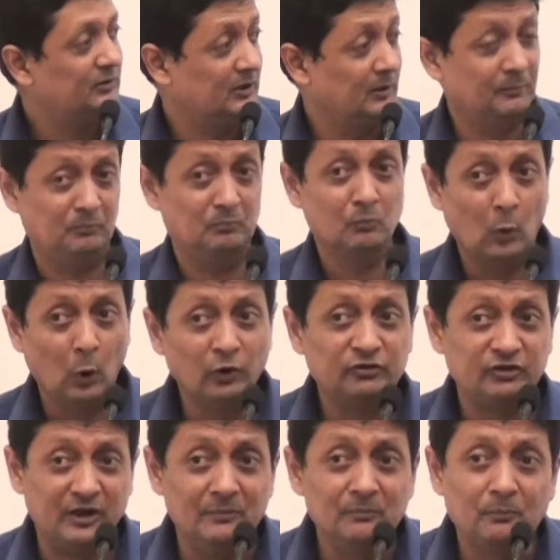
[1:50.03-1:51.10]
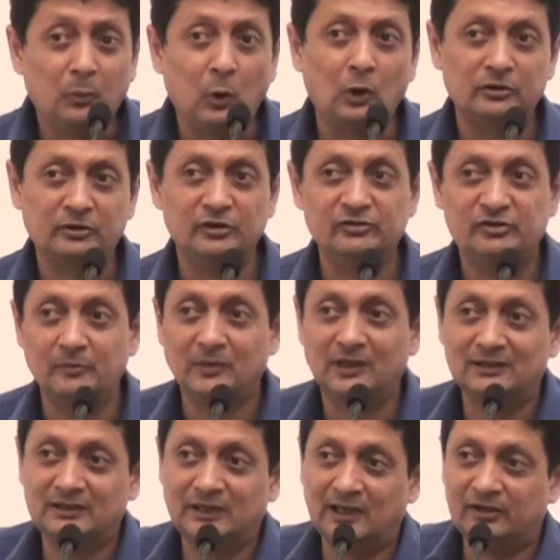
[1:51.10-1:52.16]
The most important
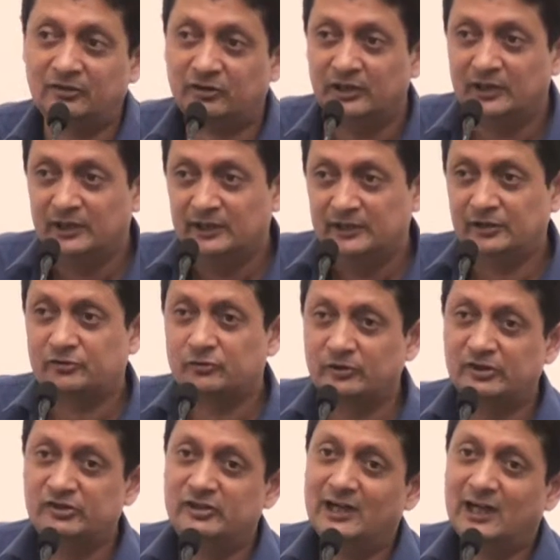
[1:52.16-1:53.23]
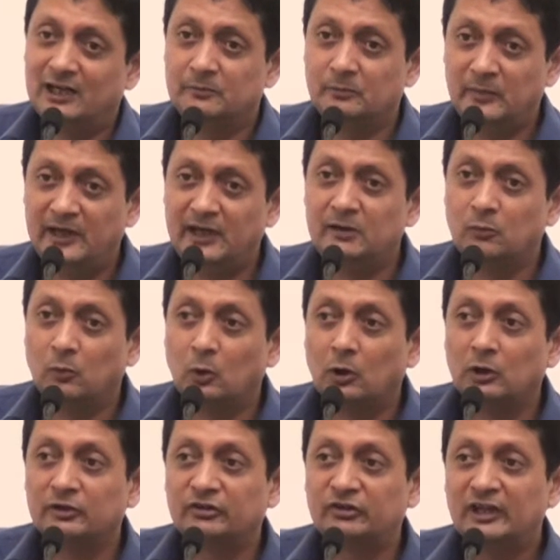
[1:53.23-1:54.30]
demand that Yechury had made
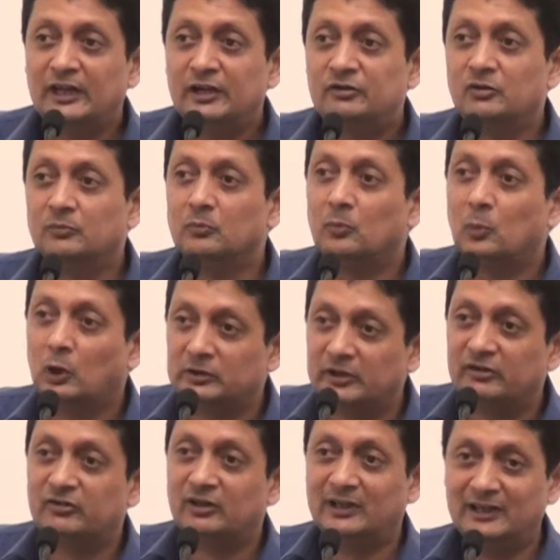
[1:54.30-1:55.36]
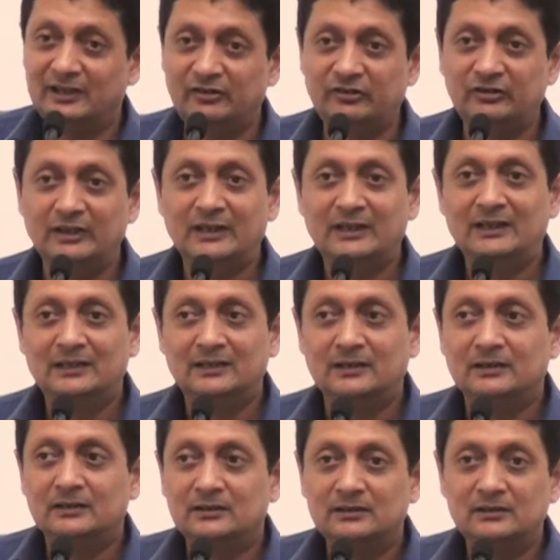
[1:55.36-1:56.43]
was to monetize
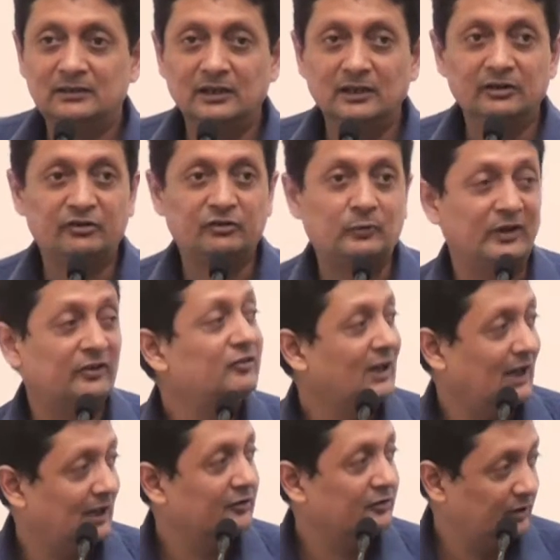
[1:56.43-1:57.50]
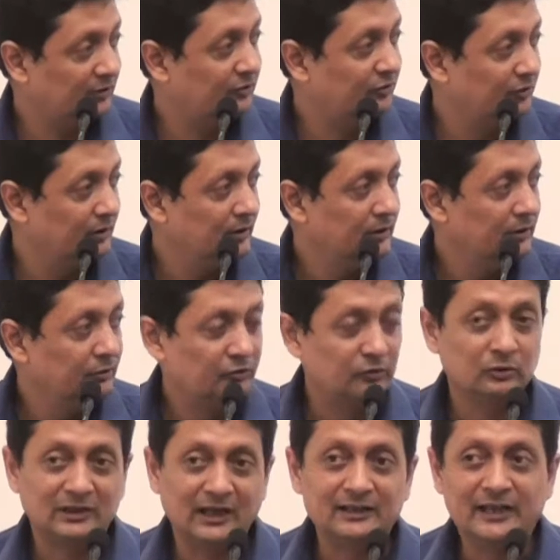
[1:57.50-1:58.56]
the stressed assets
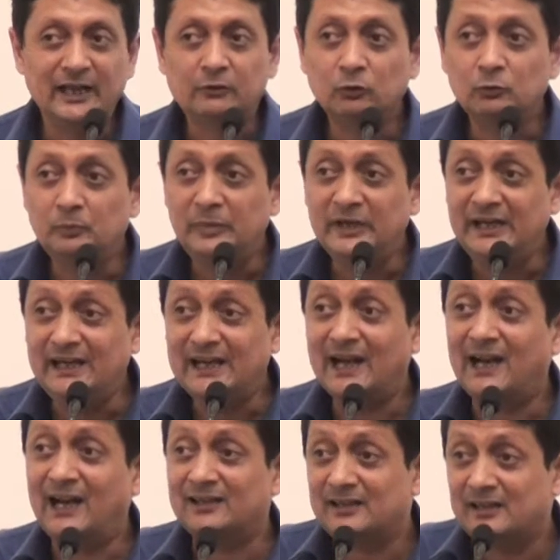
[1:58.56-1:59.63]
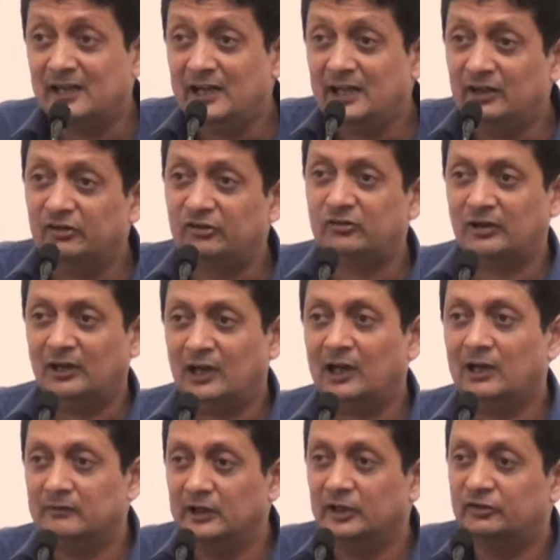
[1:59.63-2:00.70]
so that they could be at least
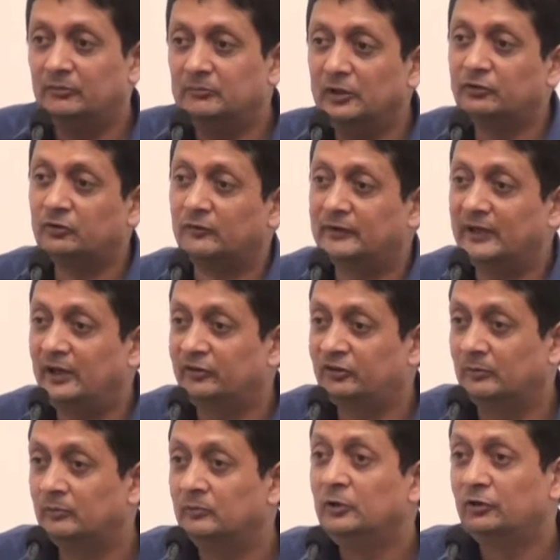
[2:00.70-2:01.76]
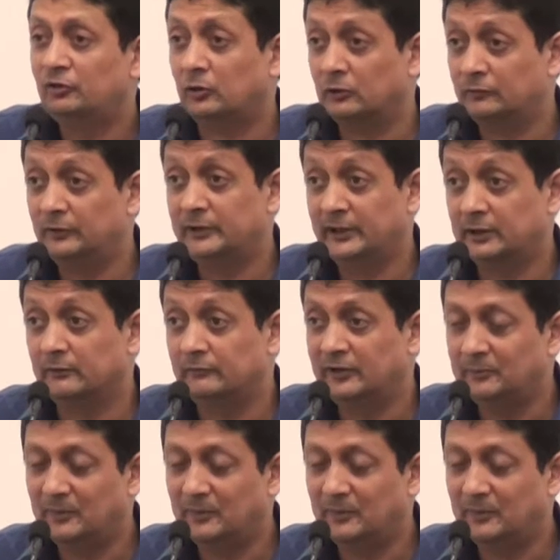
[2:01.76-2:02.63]
having the semblance of getting some sort of a recovery